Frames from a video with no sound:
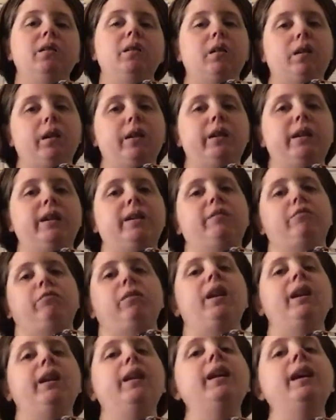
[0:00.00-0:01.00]
on his
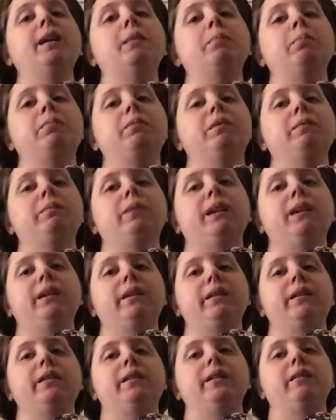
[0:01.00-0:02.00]
right hip
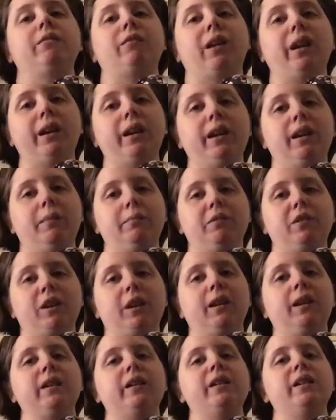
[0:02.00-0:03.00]
because the right hip
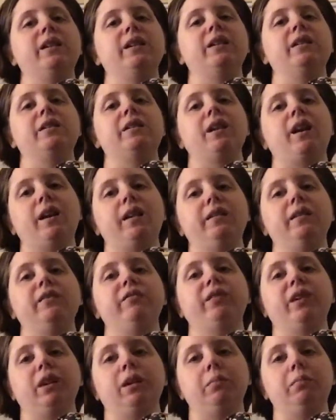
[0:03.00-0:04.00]
socket is not
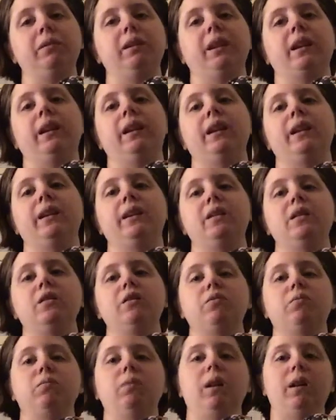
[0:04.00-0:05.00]
developing as
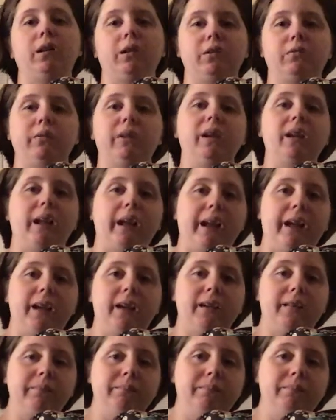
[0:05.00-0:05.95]
well as we'd like.